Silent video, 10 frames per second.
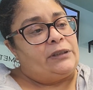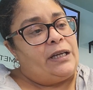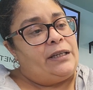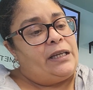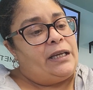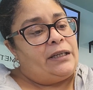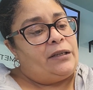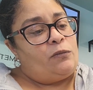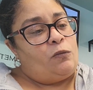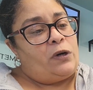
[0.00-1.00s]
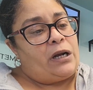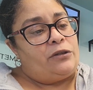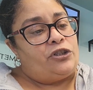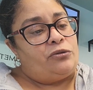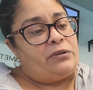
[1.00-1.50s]
And then what I'll
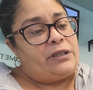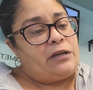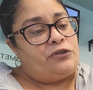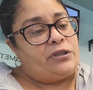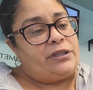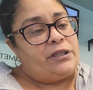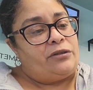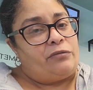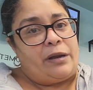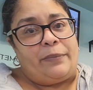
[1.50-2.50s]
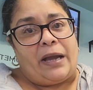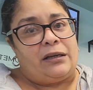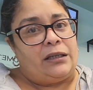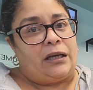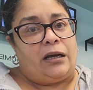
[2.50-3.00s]
do is I'll just sit it right back
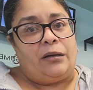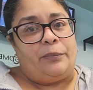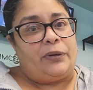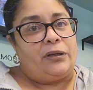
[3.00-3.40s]
in the cup.